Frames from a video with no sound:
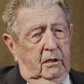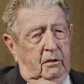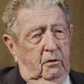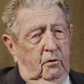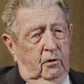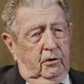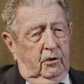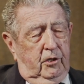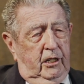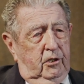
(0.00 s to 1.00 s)
an
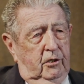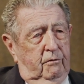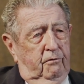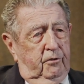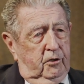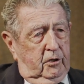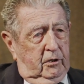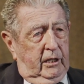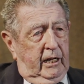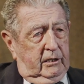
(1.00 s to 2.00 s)
organization
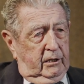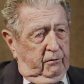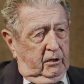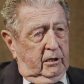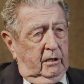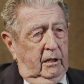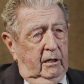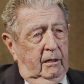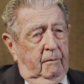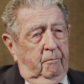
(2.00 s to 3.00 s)
physical activity,
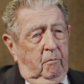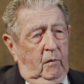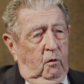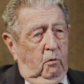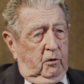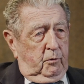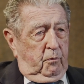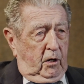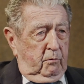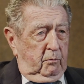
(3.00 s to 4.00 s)
was
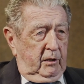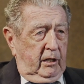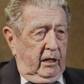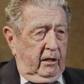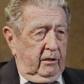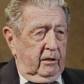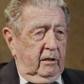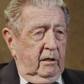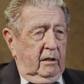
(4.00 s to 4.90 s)
probably harder.